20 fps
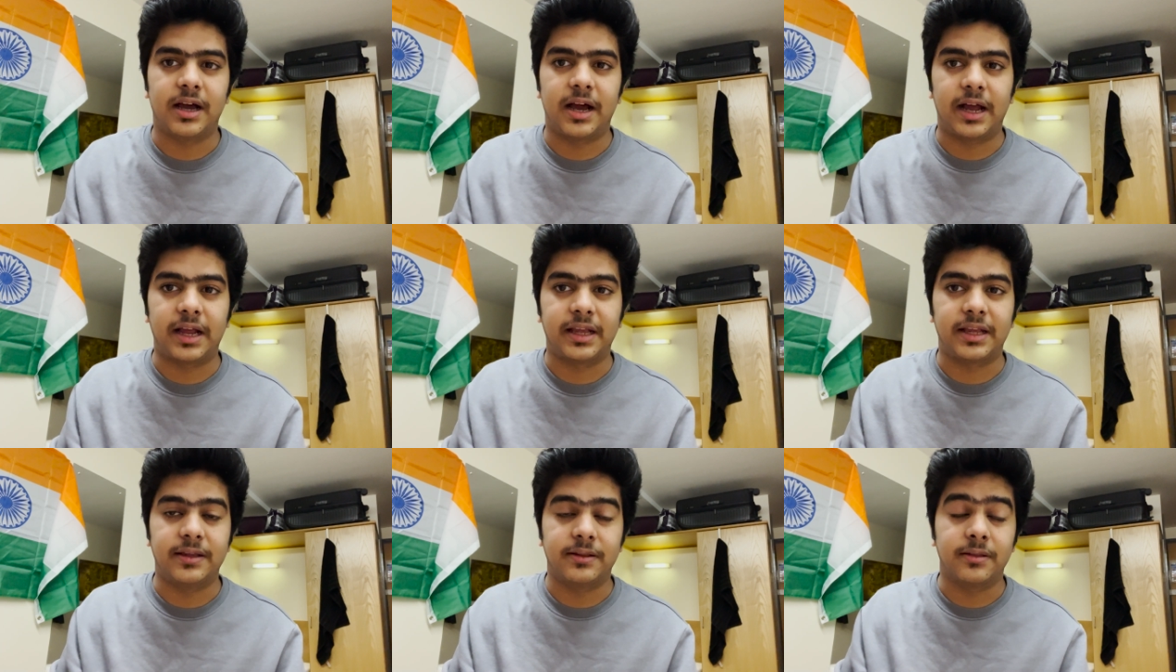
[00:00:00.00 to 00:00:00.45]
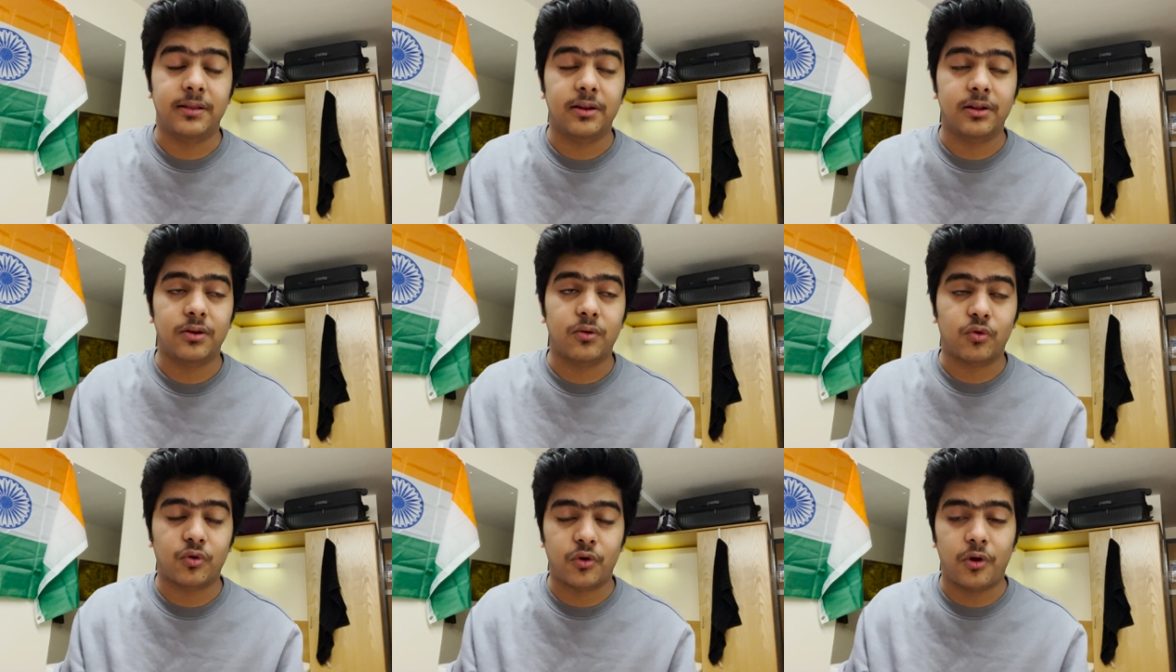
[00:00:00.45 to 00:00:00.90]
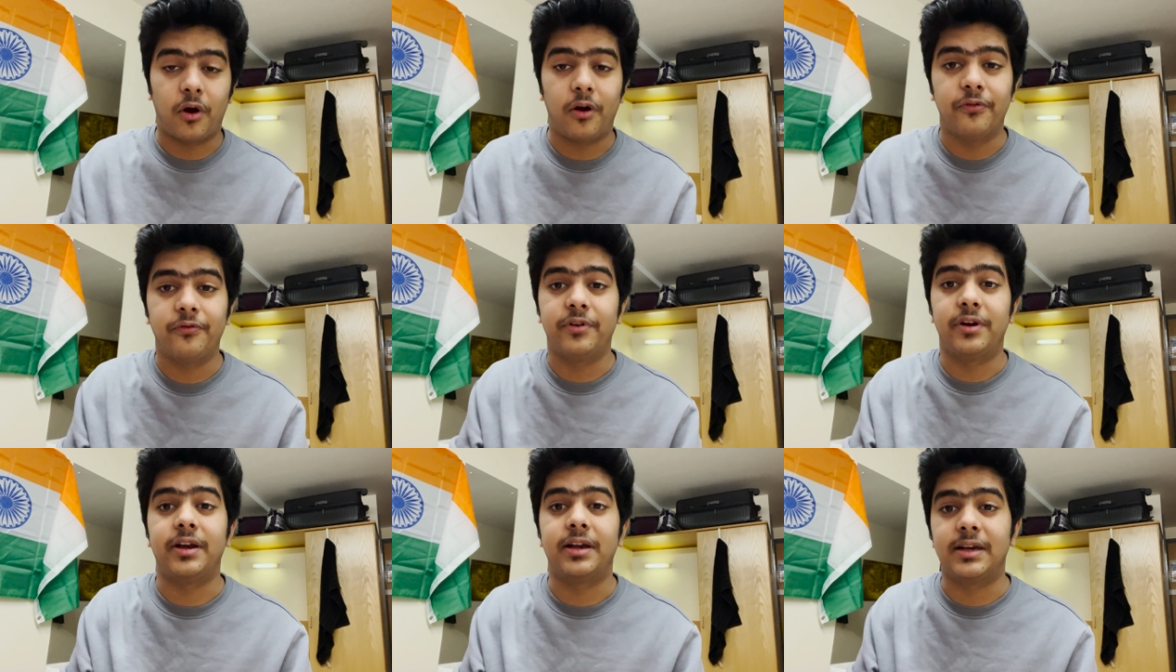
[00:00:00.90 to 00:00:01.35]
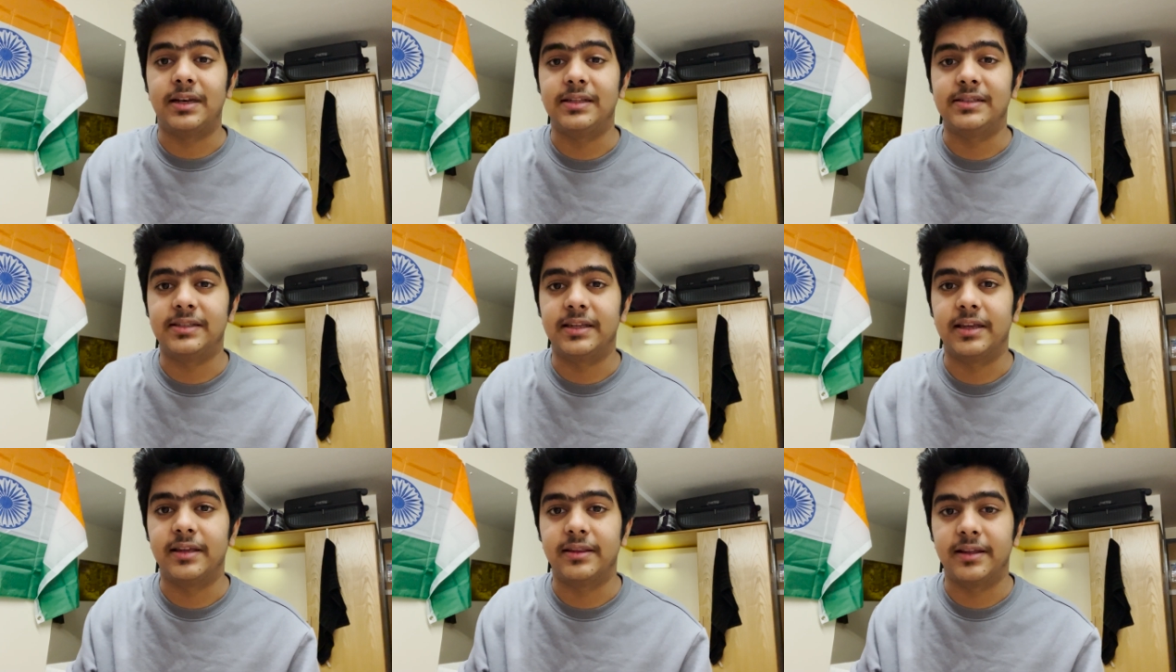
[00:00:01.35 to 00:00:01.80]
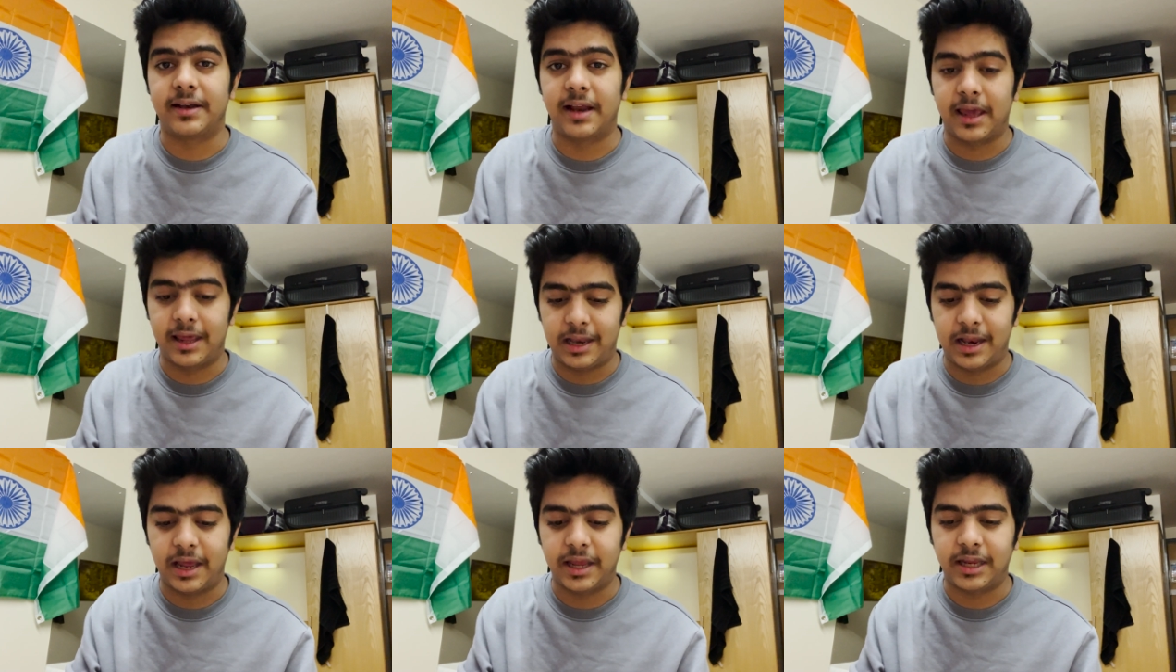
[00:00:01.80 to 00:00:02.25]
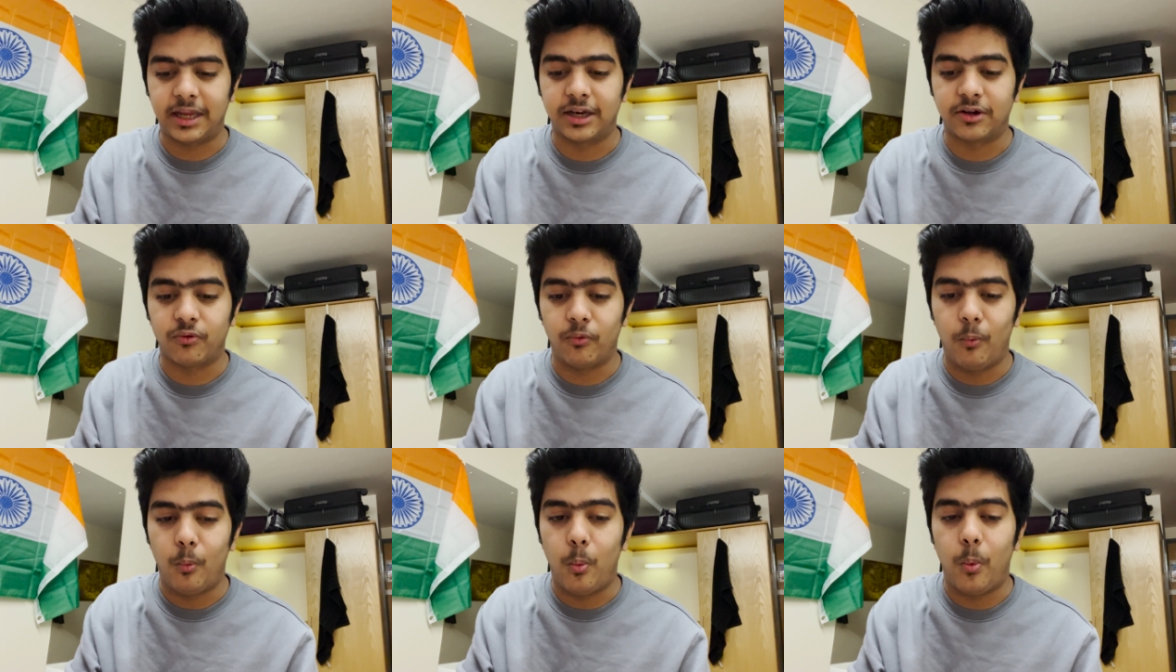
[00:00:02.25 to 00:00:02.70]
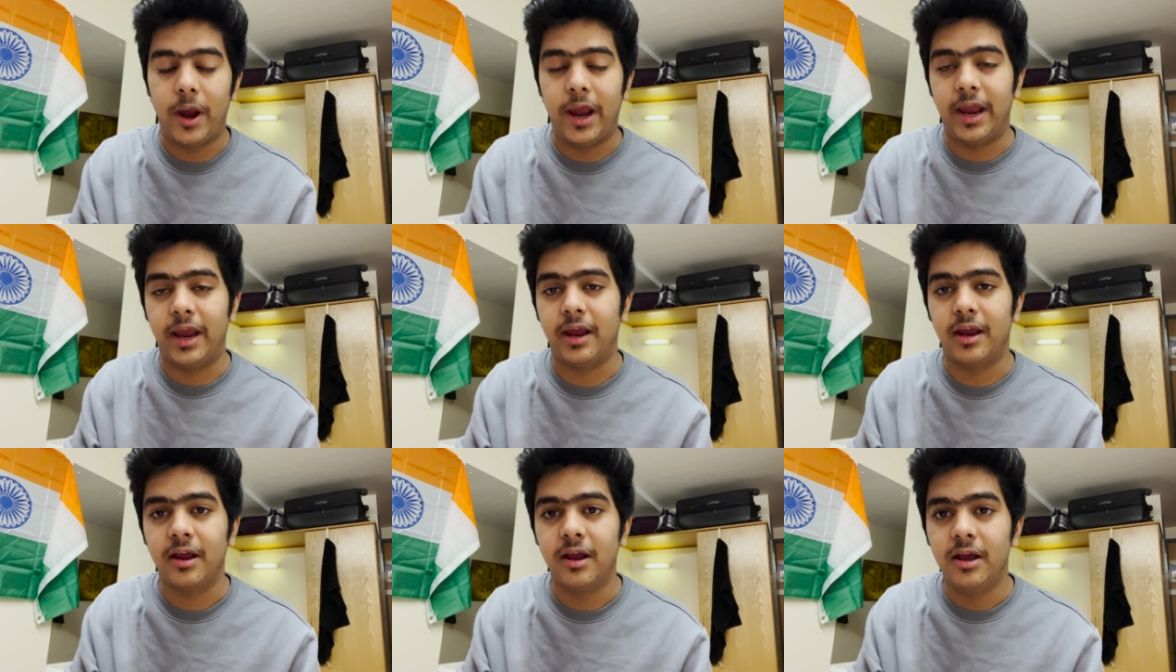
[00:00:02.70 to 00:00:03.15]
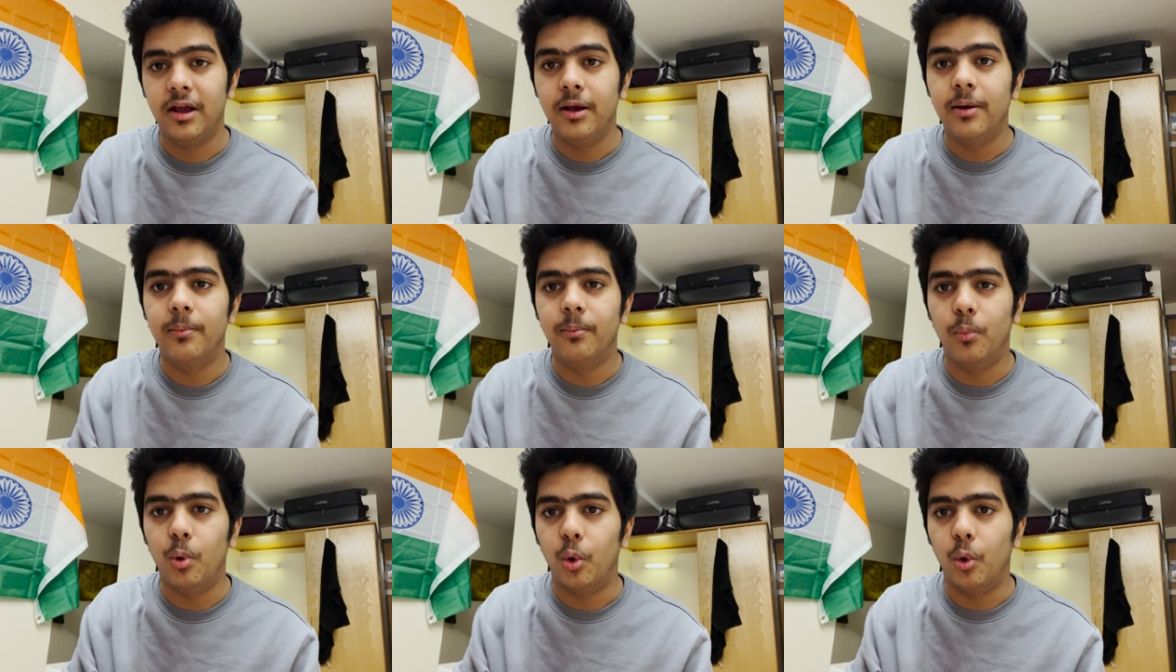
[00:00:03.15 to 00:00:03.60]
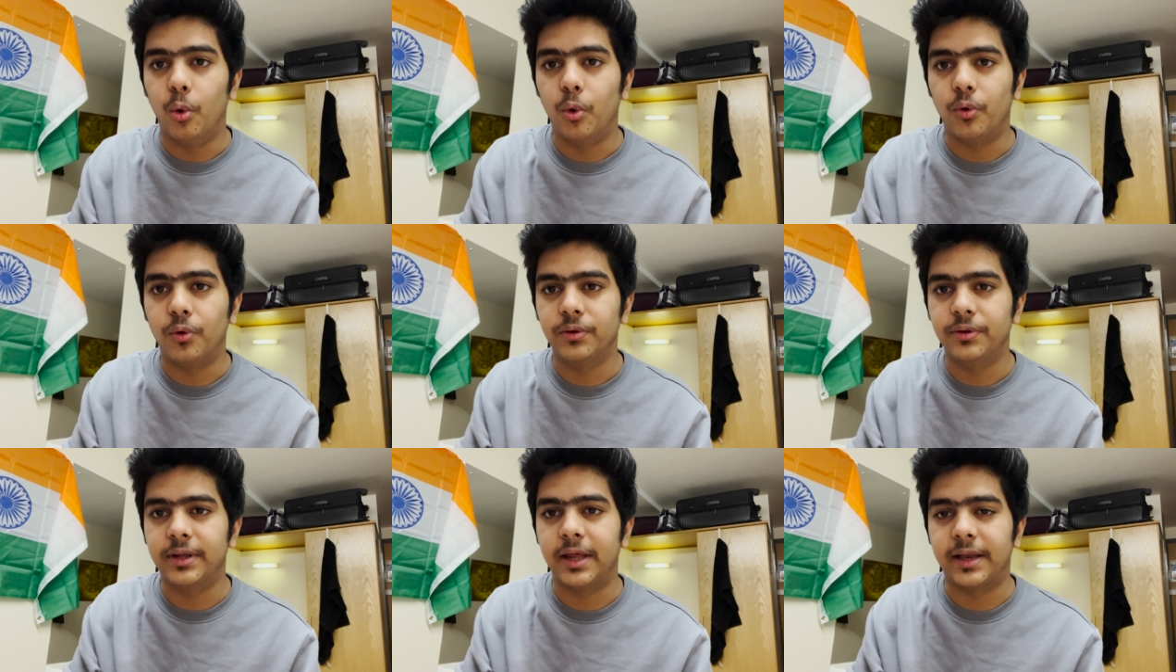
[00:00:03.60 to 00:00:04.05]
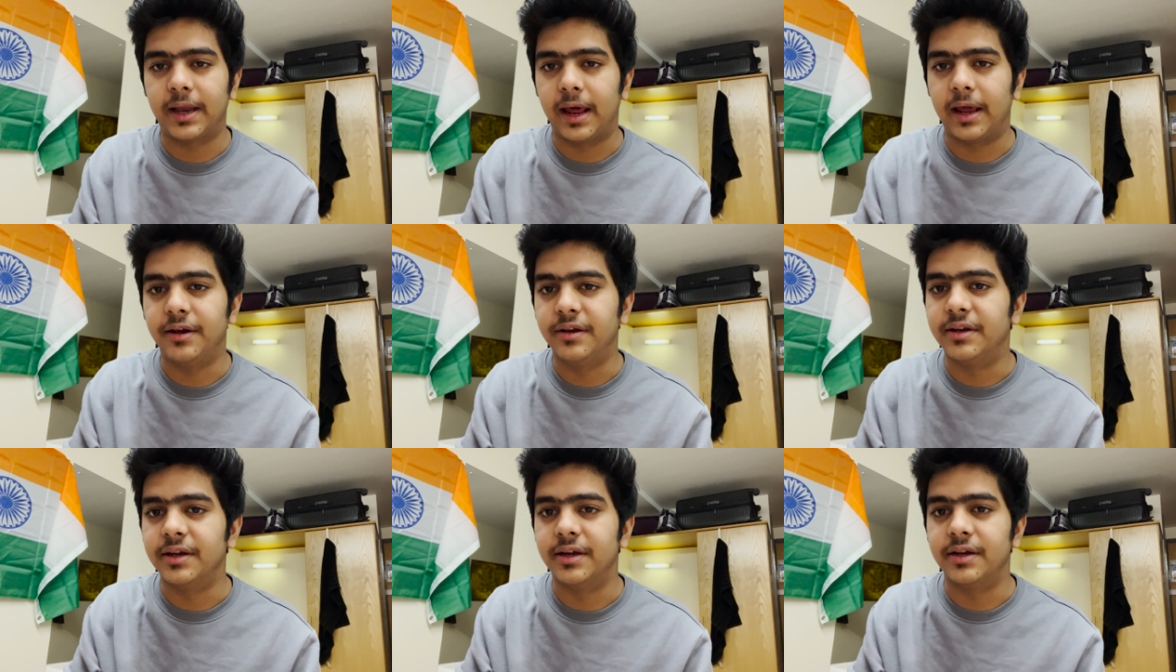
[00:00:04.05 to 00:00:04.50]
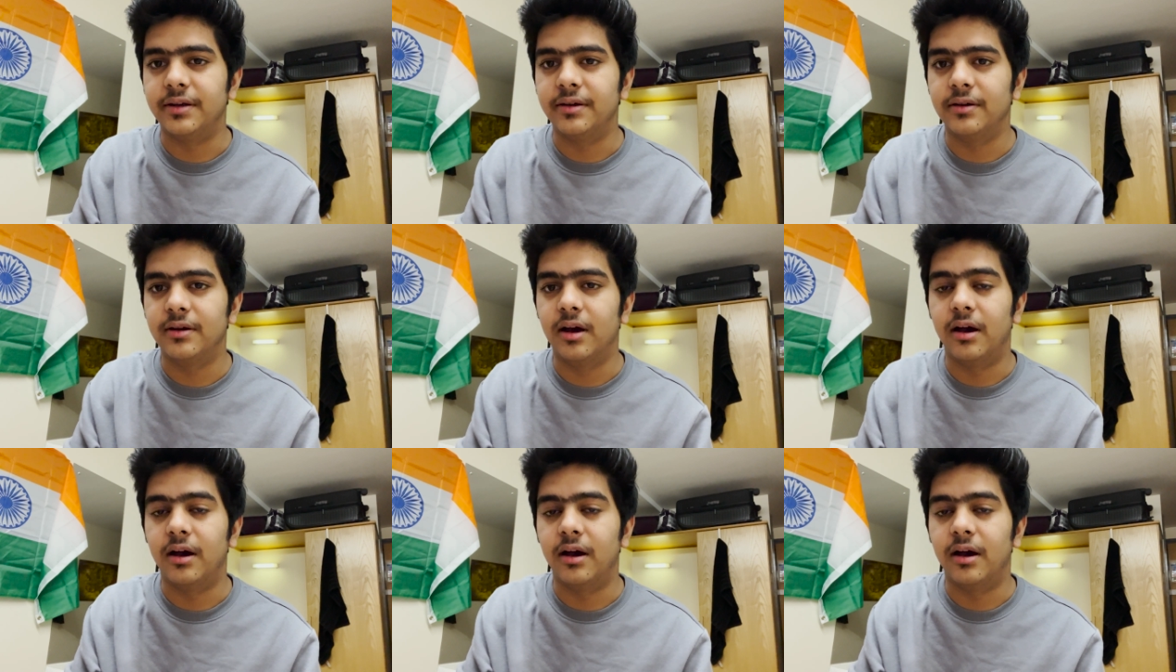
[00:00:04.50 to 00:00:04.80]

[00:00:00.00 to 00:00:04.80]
I can confidently say that I like it way more than I did,